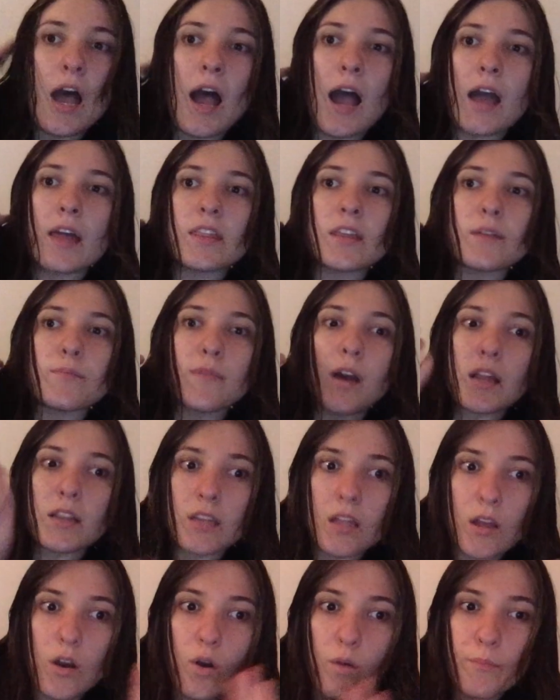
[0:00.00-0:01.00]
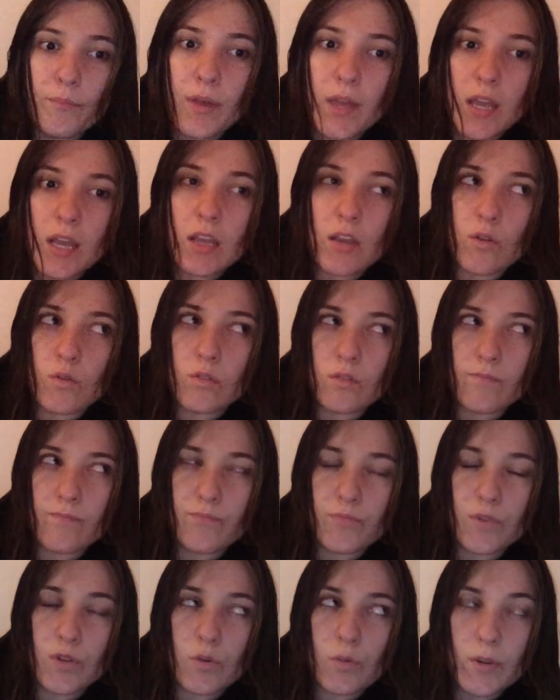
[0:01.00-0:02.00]
I think my big
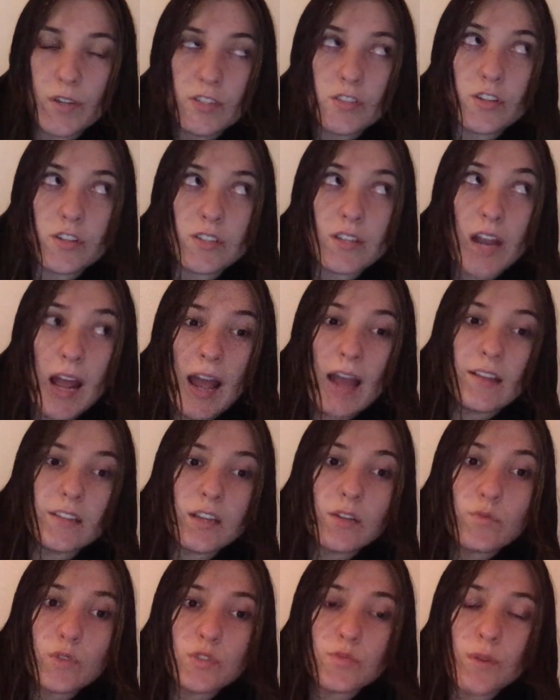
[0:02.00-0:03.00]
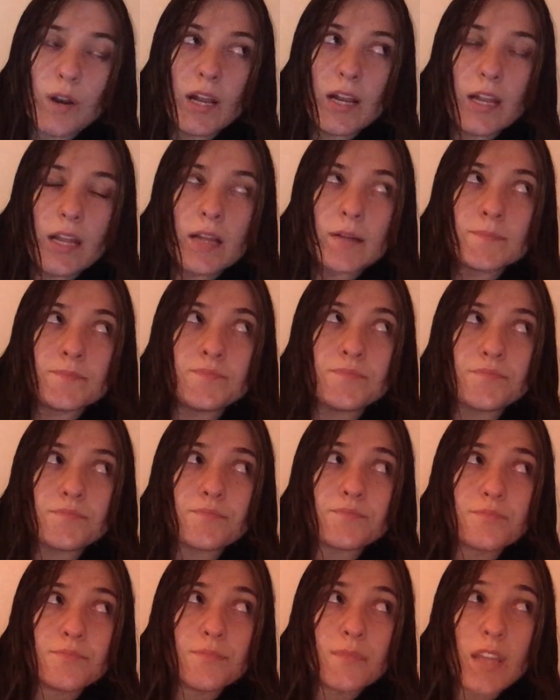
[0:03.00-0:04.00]
research that I did was writing
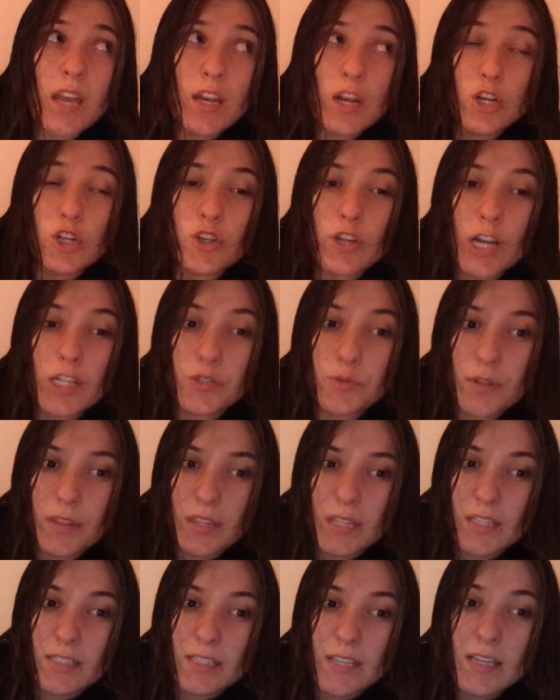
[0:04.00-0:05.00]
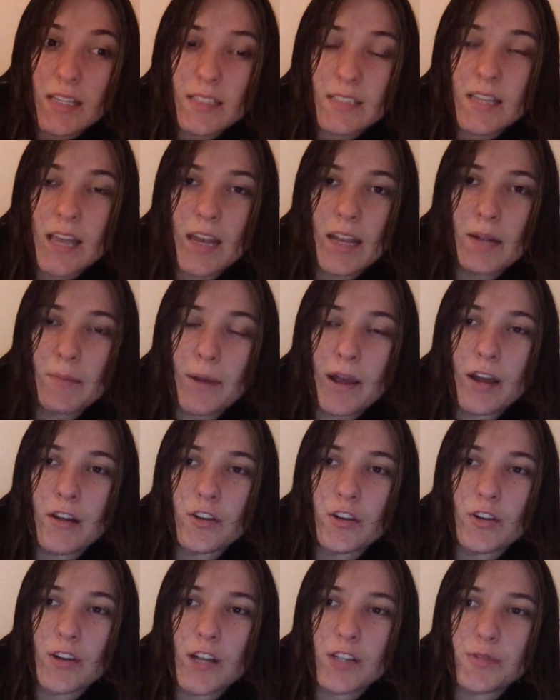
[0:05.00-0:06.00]
an undergraduate thesis, and in my
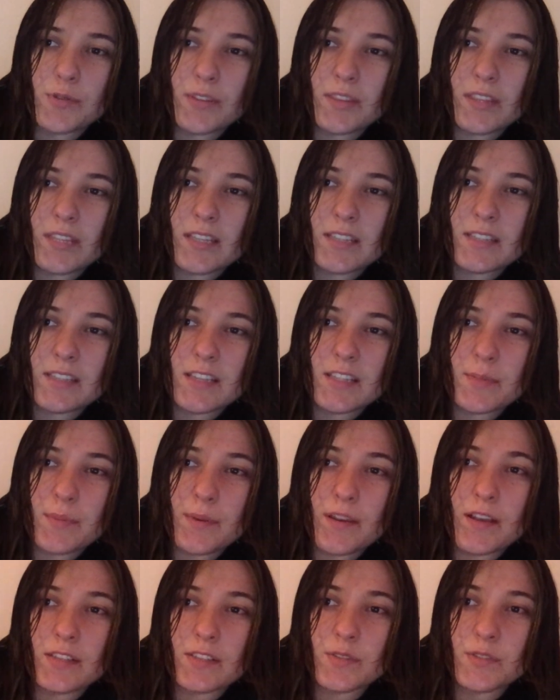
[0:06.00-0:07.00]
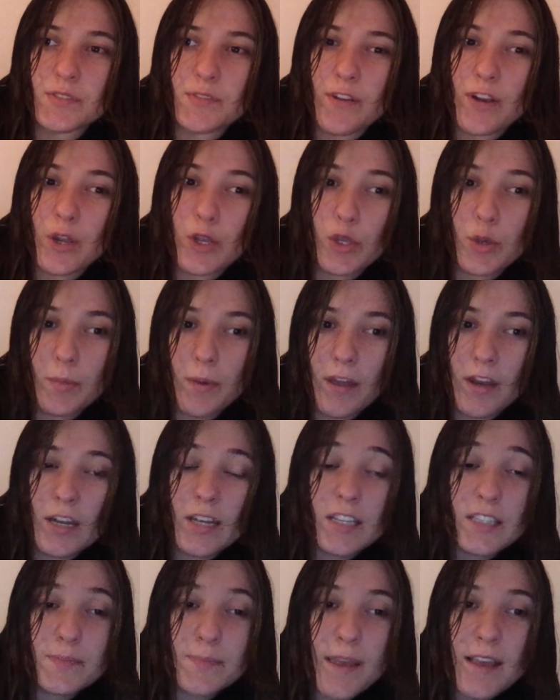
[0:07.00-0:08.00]
undergraduate thesis, because it was very
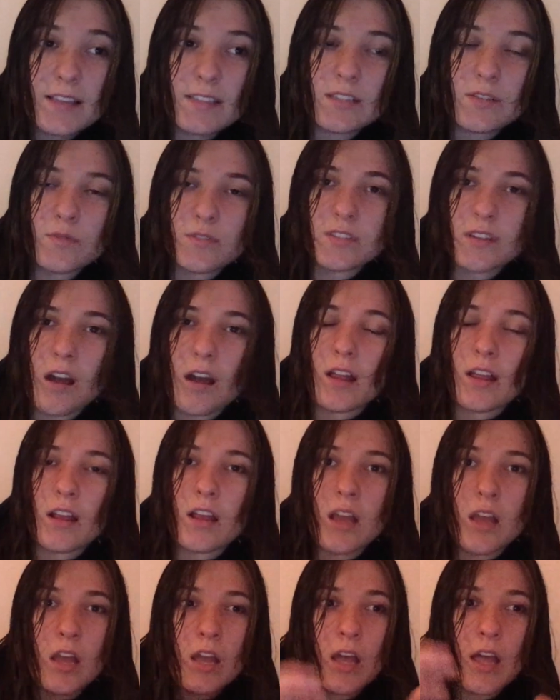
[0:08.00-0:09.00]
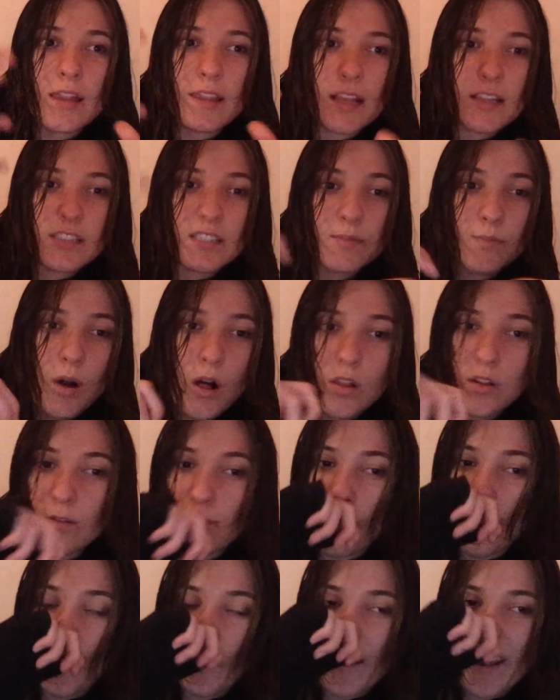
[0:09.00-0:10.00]
humanities based, it was not that smaller
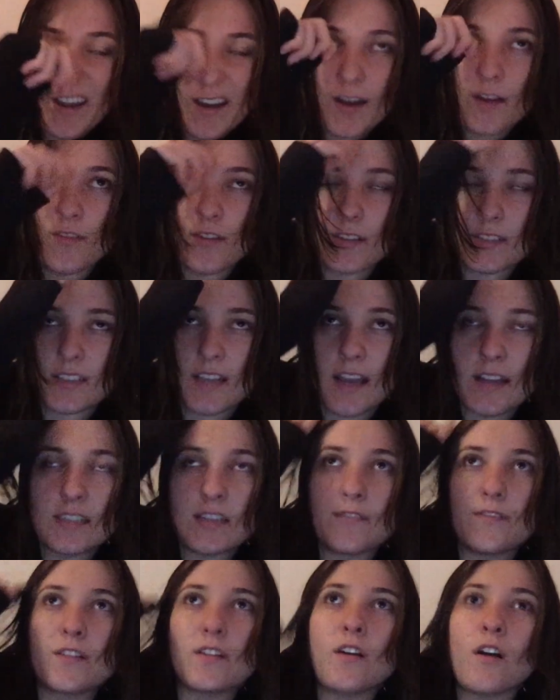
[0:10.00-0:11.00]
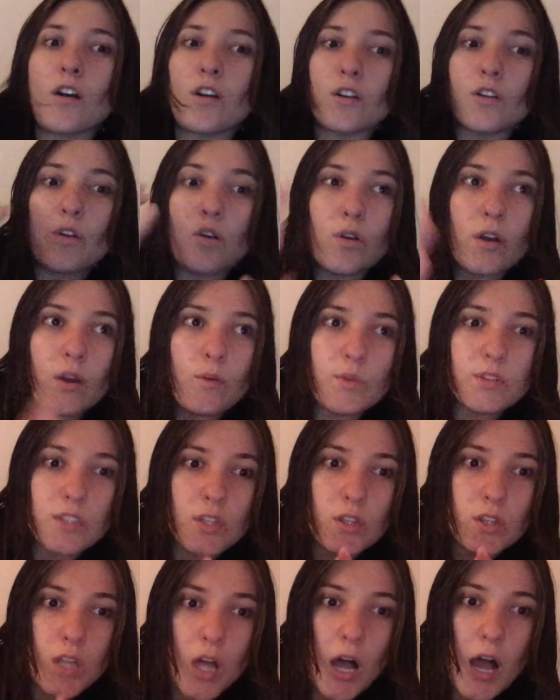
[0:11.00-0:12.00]
format of a scientific article. It was a
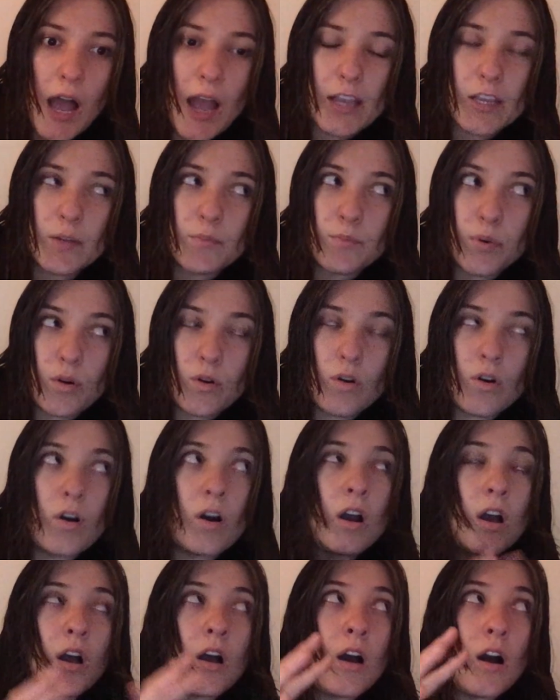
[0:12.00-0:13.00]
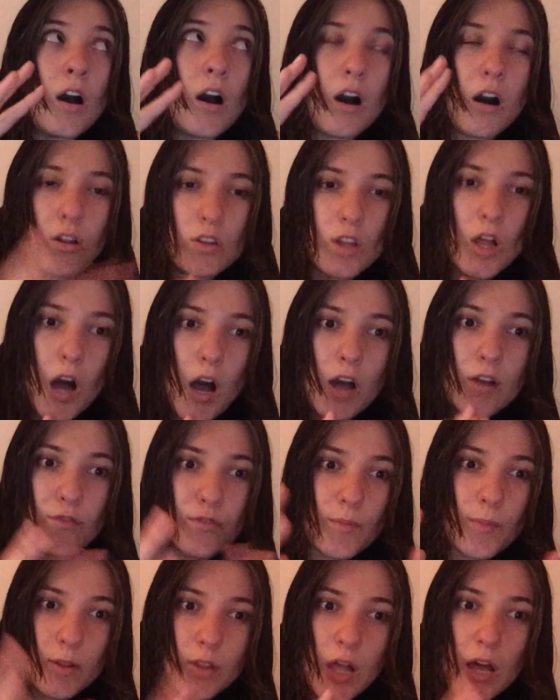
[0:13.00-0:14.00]
lot. I could pull a lot
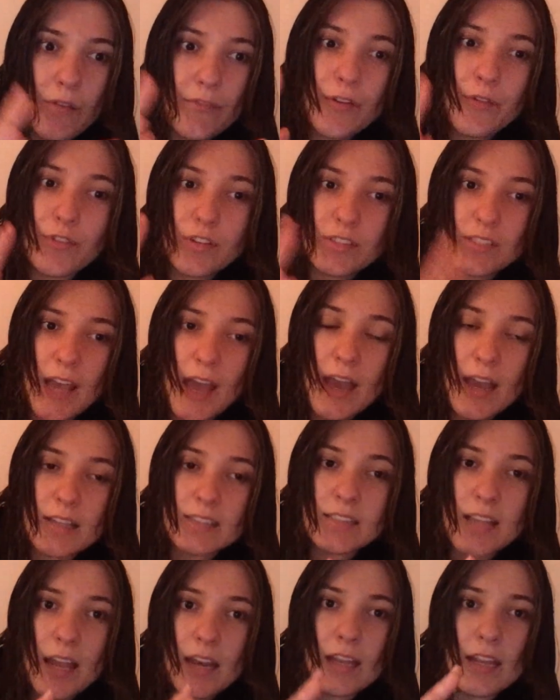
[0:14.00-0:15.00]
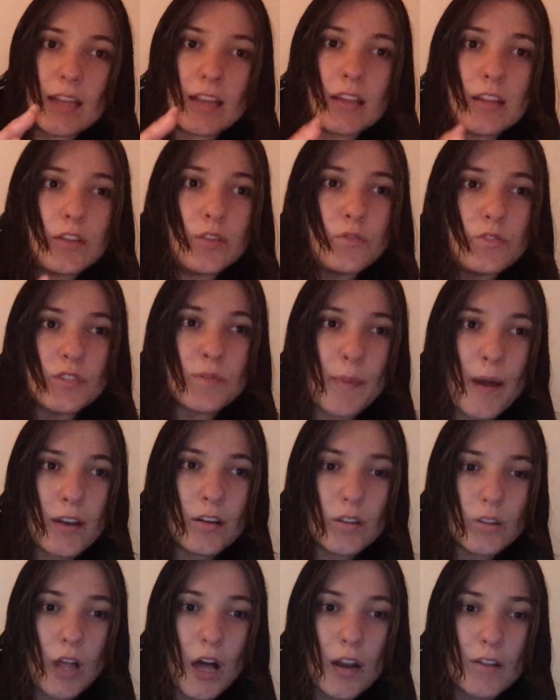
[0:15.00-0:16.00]
from a lot of different texts, and you'd spend
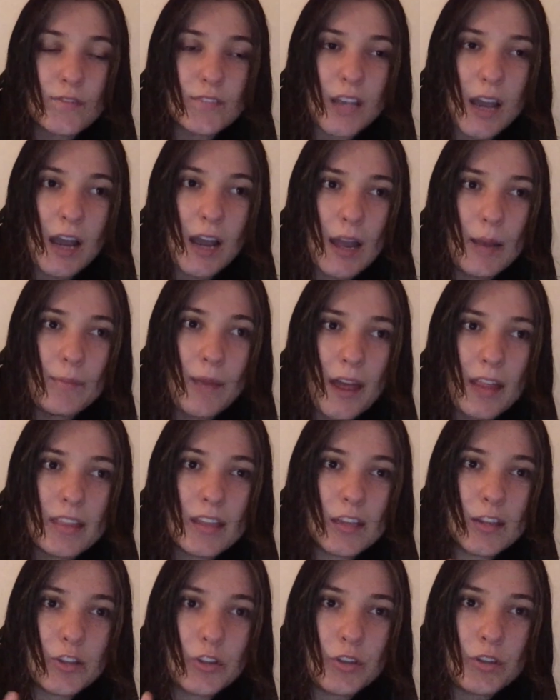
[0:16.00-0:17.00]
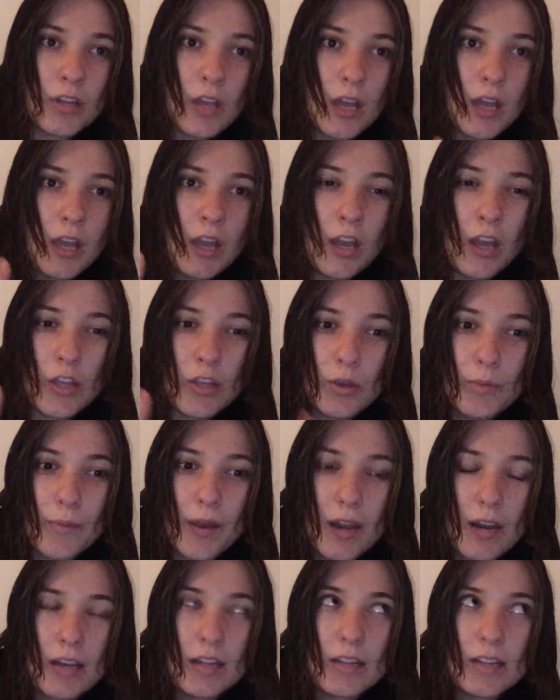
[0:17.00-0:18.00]
a lot of time, I think, in
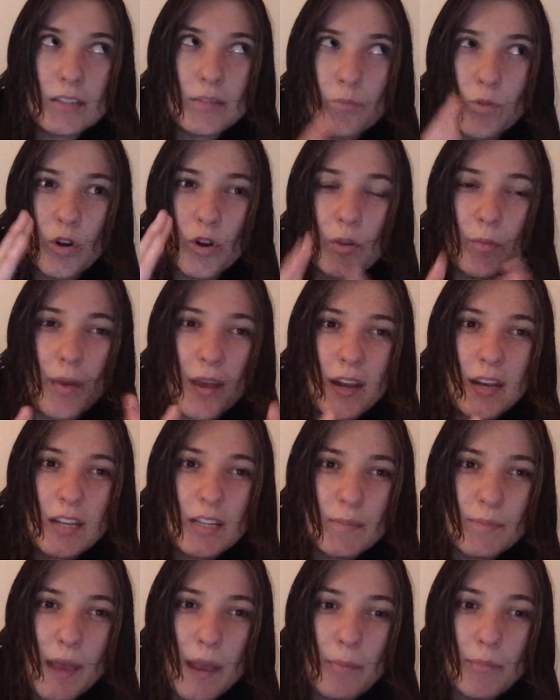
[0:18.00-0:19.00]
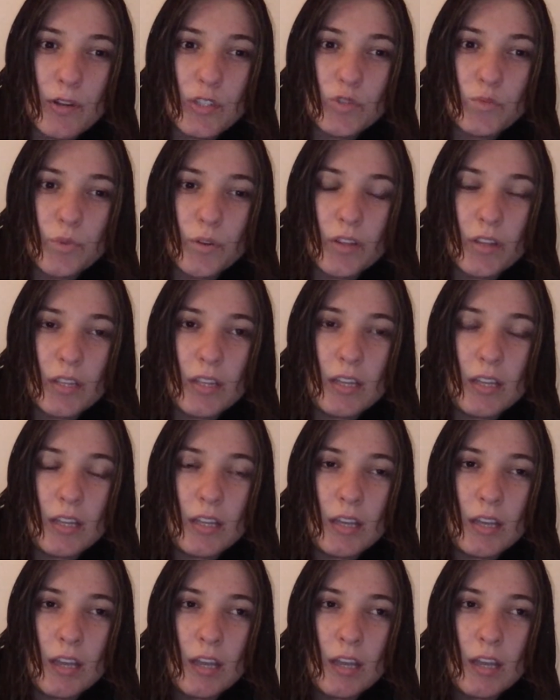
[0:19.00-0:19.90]
humanities papers really